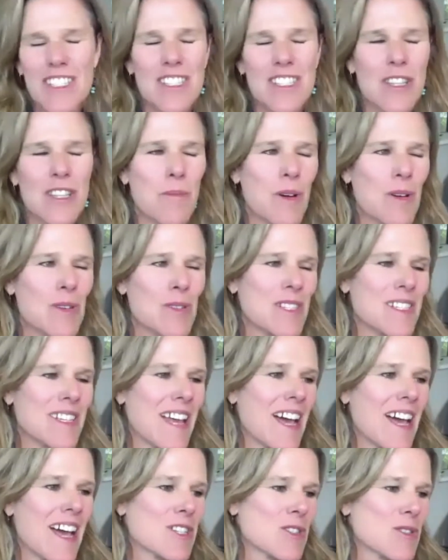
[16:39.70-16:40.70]
the most
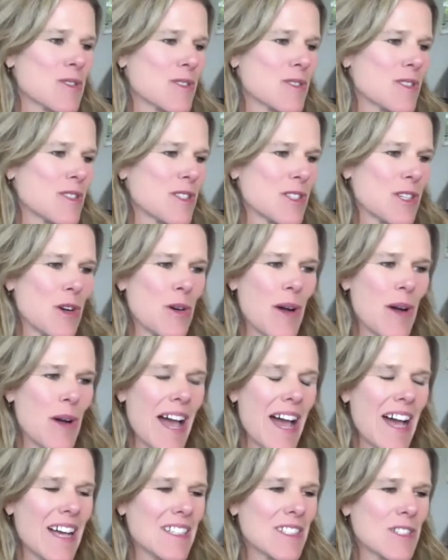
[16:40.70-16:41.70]
natural. So
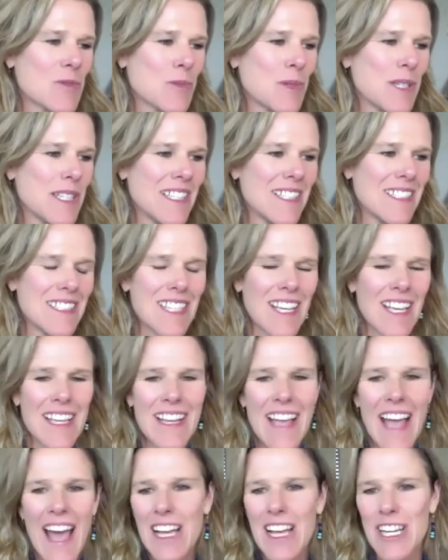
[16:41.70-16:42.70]
as we
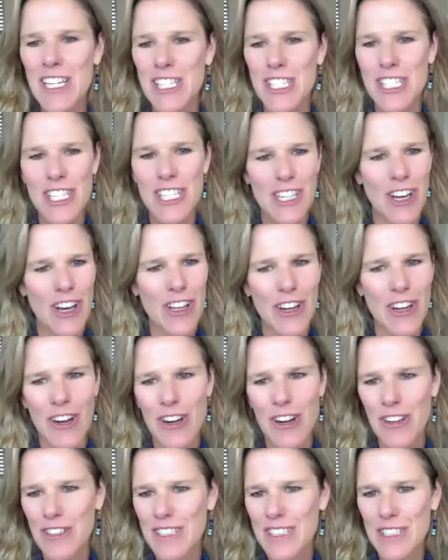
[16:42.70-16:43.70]
take action on
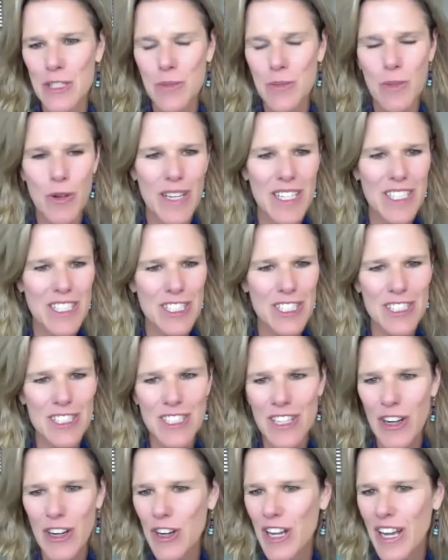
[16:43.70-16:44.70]
our inspirations
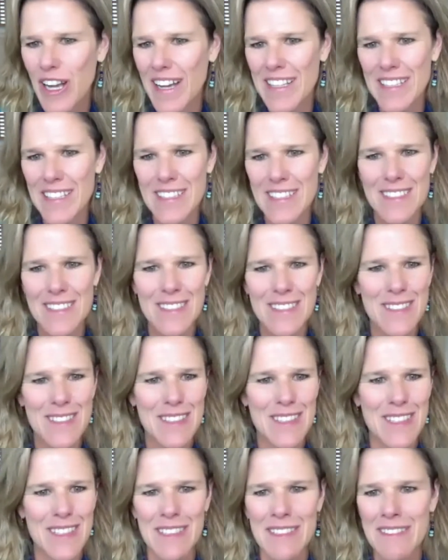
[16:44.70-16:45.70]
and our guidance
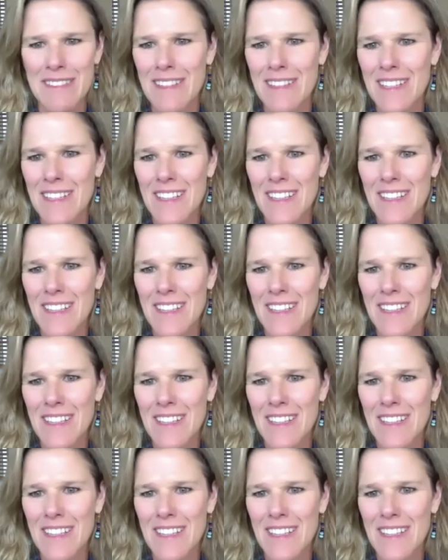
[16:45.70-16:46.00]
and